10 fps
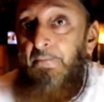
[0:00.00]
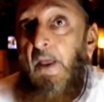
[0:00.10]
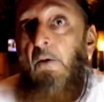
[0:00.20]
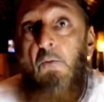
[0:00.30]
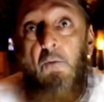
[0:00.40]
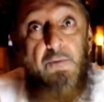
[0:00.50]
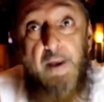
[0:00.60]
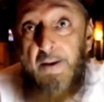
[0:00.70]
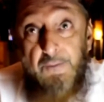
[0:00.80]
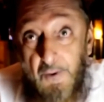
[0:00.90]
Now, would
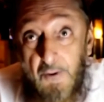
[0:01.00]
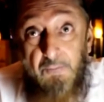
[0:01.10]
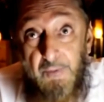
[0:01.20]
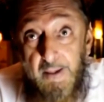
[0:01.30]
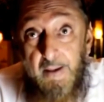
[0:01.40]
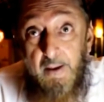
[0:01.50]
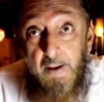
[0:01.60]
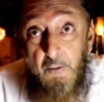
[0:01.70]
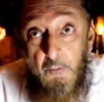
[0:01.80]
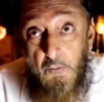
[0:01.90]
that not be
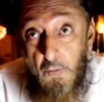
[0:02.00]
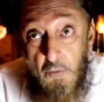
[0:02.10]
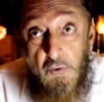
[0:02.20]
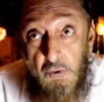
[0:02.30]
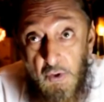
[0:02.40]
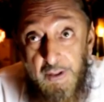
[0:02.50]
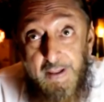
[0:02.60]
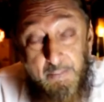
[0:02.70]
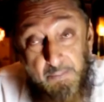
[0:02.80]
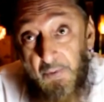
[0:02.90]

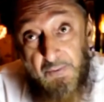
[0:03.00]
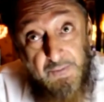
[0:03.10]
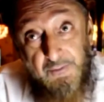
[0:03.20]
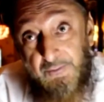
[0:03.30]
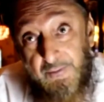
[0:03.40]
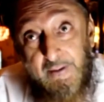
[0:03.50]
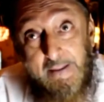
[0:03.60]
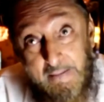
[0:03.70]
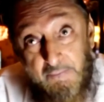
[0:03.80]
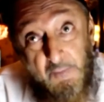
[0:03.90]
crucially important
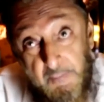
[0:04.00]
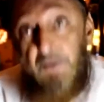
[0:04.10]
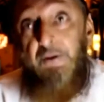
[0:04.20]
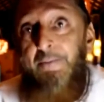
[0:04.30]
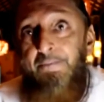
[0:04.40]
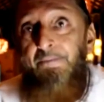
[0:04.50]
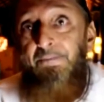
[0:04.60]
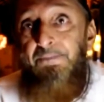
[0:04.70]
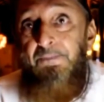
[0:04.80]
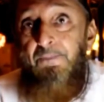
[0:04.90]
information?
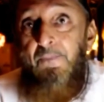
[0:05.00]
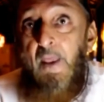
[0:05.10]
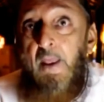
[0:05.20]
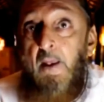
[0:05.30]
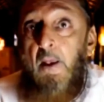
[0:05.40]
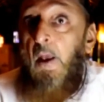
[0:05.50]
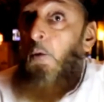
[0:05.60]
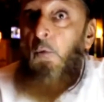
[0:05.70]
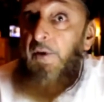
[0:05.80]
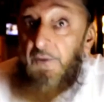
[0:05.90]

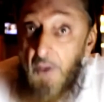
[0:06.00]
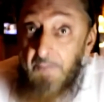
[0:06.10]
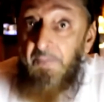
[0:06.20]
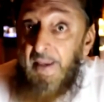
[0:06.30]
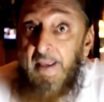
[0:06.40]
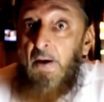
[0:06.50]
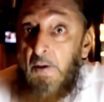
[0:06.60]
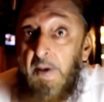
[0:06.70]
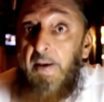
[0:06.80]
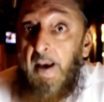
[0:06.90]
Would it not be,
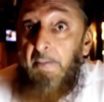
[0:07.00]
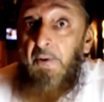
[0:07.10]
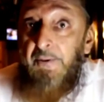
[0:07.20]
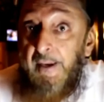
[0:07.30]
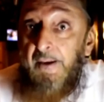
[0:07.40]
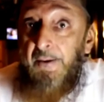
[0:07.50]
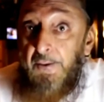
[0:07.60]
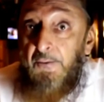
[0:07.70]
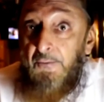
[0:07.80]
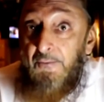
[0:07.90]
Herman? I'm not
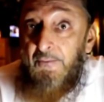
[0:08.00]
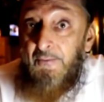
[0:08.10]
hearing you.